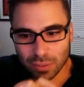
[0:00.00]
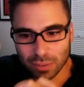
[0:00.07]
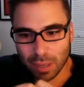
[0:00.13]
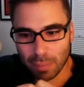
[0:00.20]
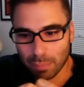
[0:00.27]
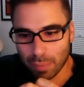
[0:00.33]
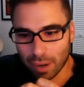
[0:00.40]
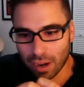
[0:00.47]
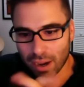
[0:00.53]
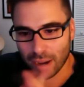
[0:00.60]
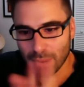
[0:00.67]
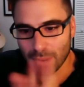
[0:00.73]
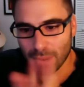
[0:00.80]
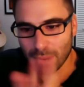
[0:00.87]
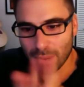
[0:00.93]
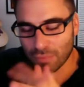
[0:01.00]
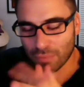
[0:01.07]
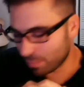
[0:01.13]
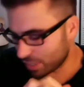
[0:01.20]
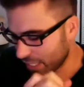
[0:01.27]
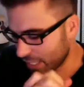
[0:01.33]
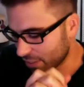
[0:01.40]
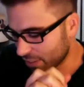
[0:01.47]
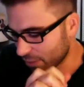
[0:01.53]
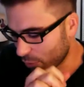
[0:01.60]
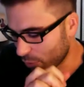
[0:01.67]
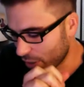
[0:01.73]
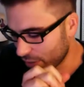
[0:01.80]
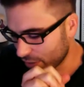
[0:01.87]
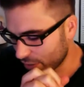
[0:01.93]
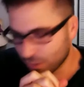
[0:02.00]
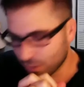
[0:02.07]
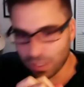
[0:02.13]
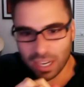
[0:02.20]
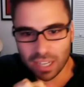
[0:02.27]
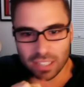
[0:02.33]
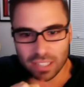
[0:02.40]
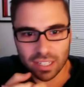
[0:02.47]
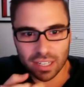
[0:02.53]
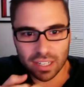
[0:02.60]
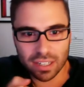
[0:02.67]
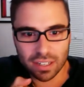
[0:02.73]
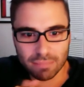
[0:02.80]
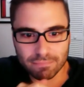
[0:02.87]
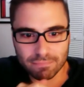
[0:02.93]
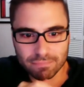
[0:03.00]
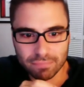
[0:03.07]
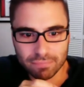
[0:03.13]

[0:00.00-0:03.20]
We got Bob from Saint Somewhere. Two guys I um,